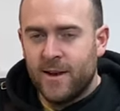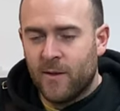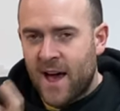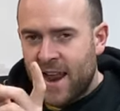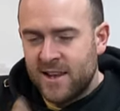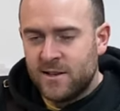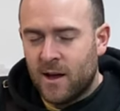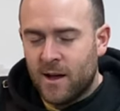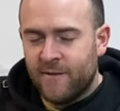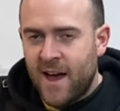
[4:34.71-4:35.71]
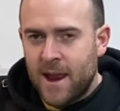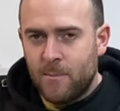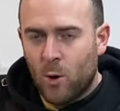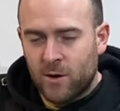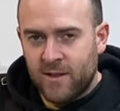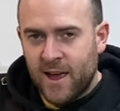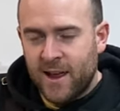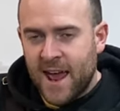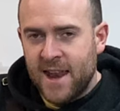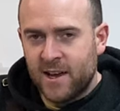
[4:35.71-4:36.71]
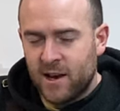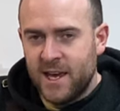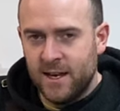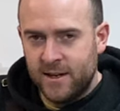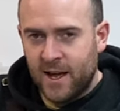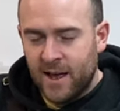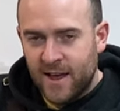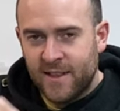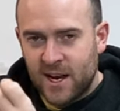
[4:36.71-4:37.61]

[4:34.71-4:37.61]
Now that is a very important thing in any kind of heater,